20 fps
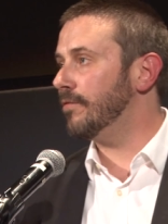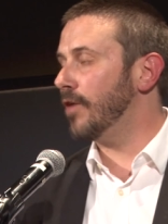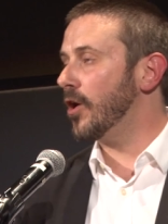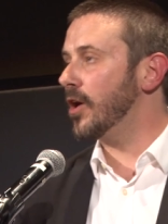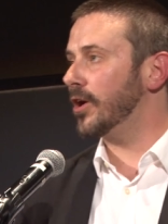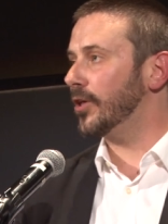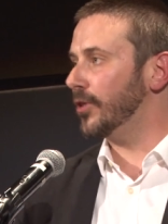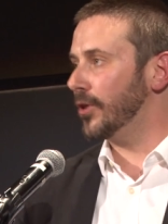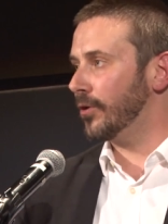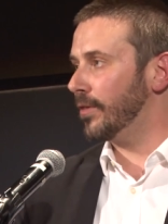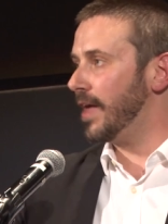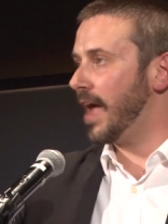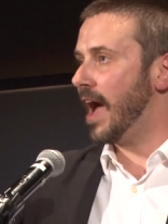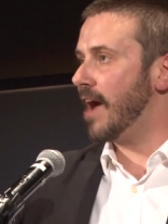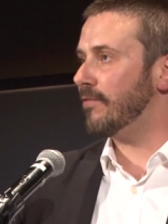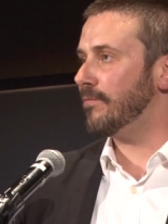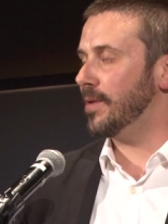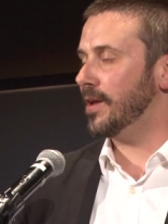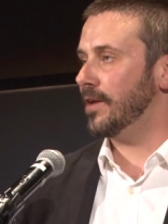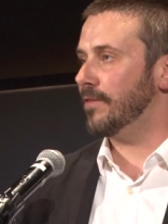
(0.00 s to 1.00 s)
very clearly
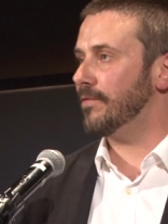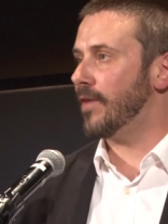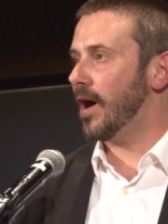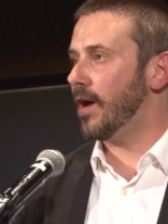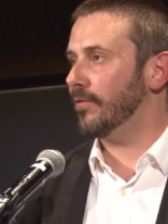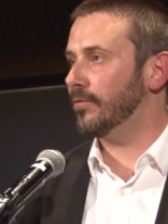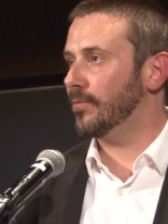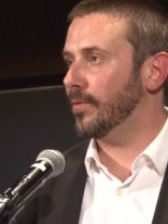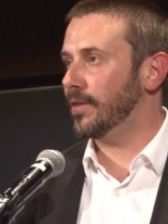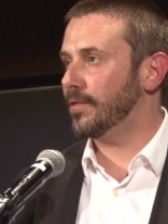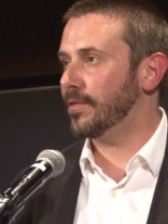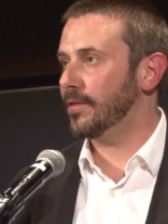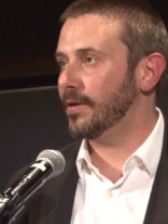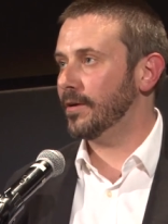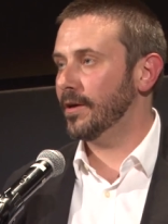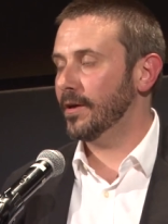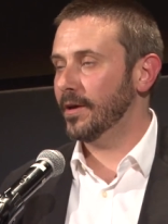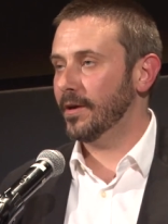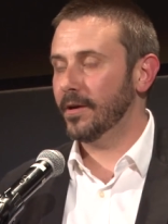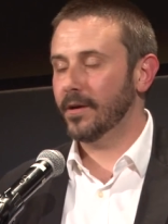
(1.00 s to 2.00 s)
have been involved with
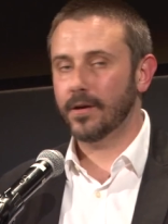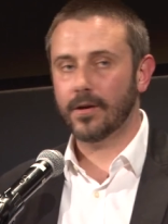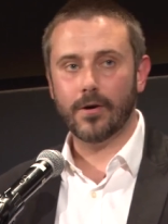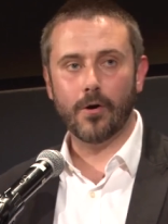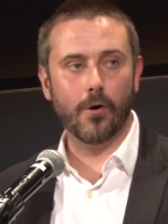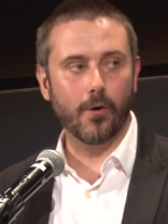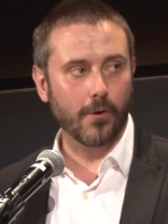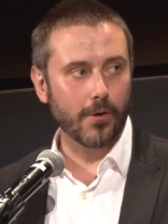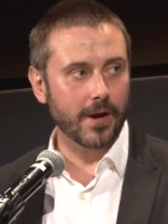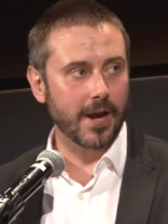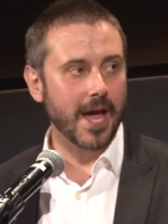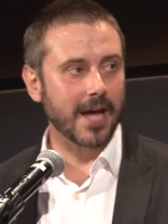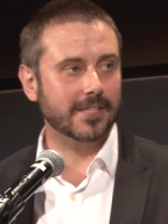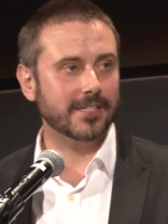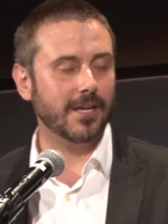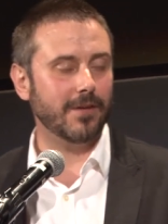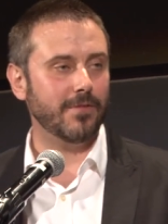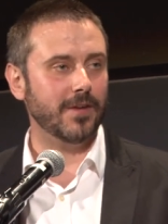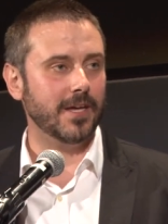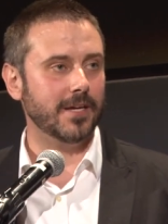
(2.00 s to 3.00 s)
horrid
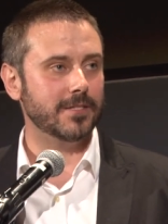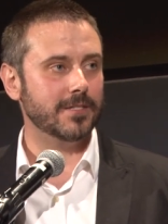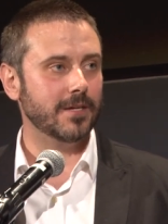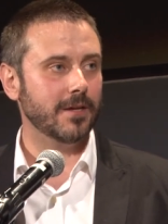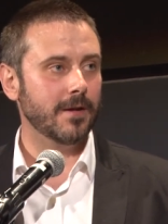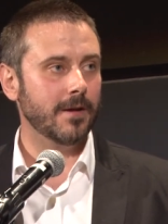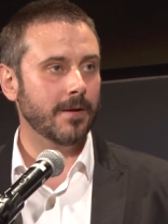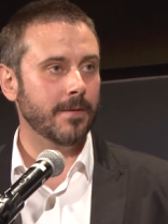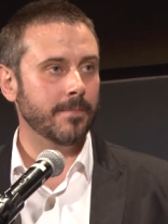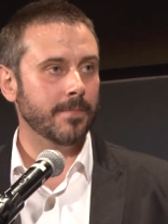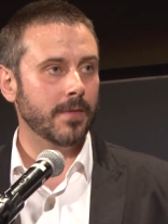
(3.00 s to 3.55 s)
activities.